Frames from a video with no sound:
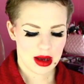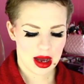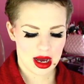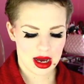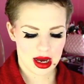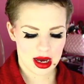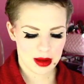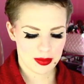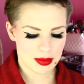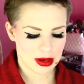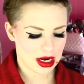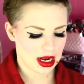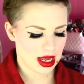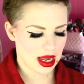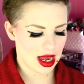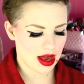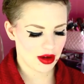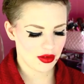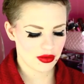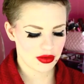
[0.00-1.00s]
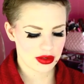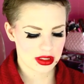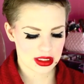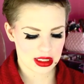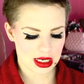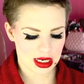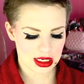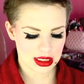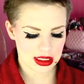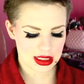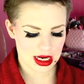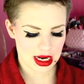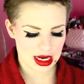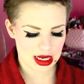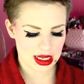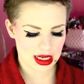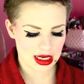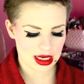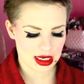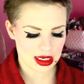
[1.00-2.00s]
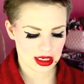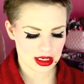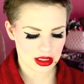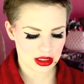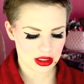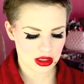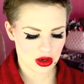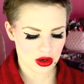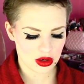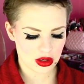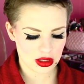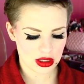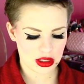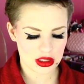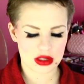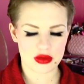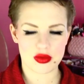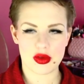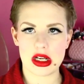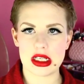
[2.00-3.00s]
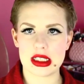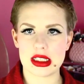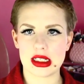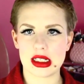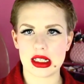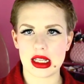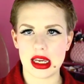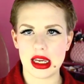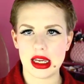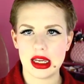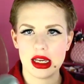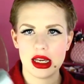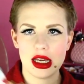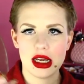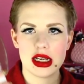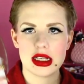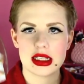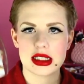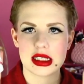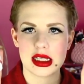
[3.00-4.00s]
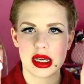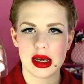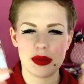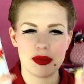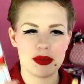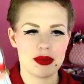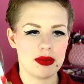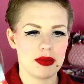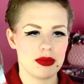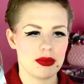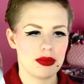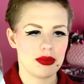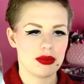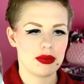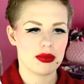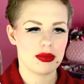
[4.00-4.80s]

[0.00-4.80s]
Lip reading: But I have started taking, only just recently, some